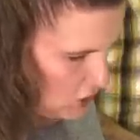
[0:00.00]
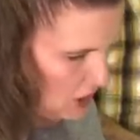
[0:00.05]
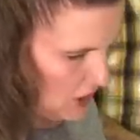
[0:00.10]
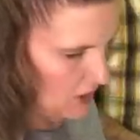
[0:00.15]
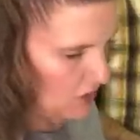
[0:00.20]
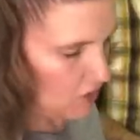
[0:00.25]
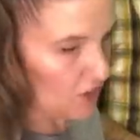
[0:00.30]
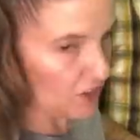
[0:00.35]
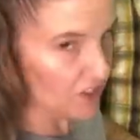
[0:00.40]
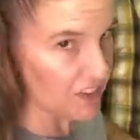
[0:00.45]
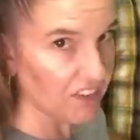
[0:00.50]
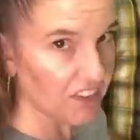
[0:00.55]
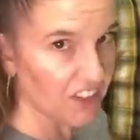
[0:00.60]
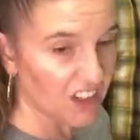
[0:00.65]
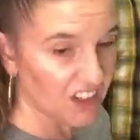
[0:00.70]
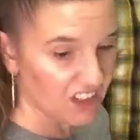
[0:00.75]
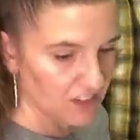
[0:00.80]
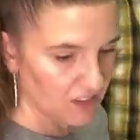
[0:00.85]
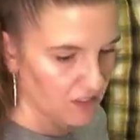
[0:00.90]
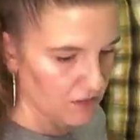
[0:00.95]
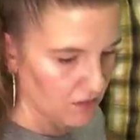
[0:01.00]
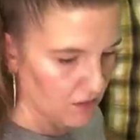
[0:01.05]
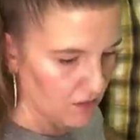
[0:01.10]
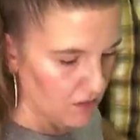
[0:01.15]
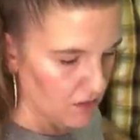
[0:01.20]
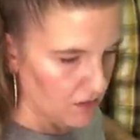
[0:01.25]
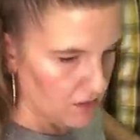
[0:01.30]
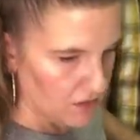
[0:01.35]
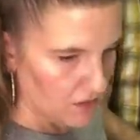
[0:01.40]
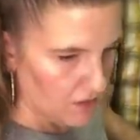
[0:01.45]
Tried all the things.
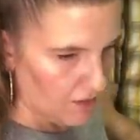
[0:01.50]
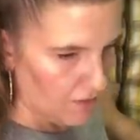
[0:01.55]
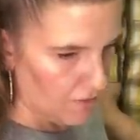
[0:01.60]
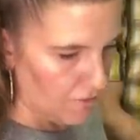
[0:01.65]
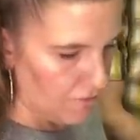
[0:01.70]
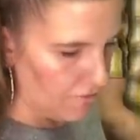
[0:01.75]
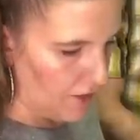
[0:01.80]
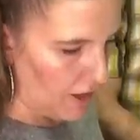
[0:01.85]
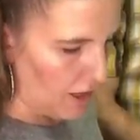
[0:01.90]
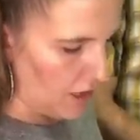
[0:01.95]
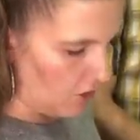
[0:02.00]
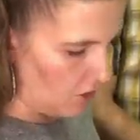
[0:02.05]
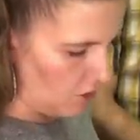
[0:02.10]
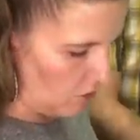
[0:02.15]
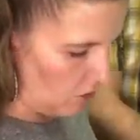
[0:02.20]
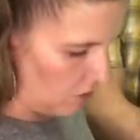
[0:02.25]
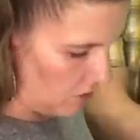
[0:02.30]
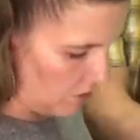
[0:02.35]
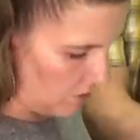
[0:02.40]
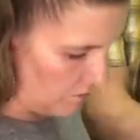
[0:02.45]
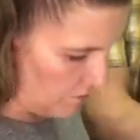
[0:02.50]
Fail.